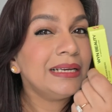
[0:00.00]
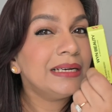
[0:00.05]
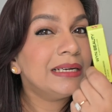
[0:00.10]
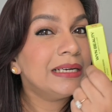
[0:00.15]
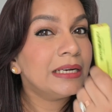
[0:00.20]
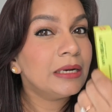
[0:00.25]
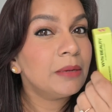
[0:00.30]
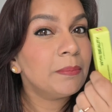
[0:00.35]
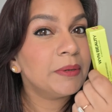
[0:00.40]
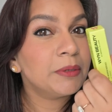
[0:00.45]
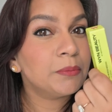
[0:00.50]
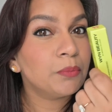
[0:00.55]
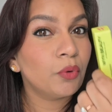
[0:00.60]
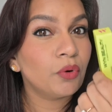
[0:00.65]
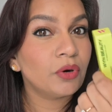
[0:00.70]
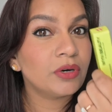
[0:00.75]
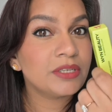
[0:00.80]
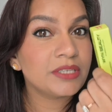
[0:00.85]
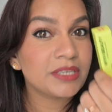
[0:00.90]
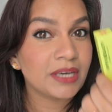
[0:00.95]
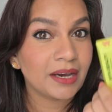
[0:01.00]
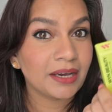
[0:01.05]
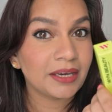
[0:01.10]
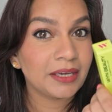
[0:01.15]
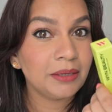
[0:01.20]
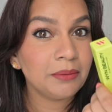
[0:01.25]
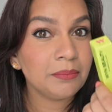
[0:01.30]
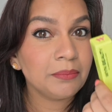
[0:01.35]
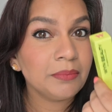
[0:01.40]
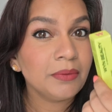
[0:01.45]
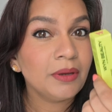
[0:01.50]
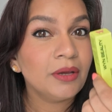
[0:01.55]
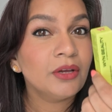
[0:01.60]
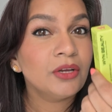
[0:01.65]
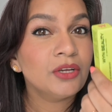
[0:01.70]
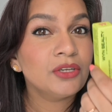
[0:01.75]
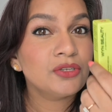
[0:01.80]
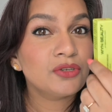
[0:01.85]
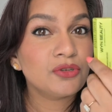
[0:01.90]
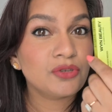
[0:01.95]
a little bit more time
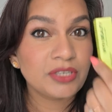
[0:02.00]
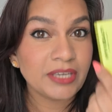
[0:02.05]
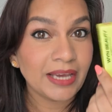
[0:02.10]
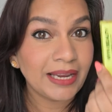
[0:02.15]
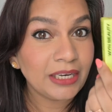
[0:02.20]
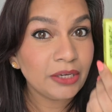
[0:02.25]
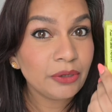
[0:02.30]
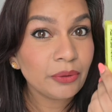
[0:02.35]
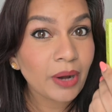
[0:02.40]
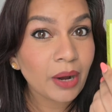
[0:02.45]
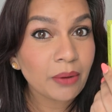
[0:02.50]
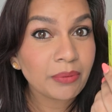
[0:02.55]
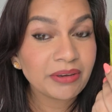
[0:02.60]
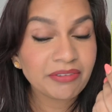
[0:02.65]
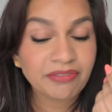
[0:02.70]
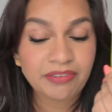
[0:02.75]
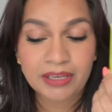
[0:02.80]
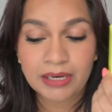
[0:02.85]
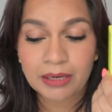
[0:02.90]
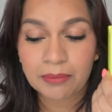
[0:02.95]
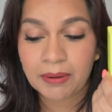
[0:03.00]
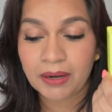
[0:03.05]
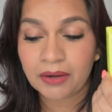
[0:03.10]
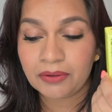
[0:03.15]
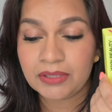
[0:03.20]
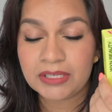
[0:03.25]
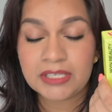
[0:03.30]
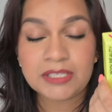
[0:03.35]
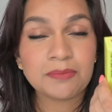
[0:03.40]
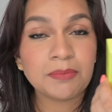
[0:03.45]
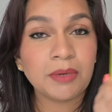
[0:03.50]
to tell you how I feel about this.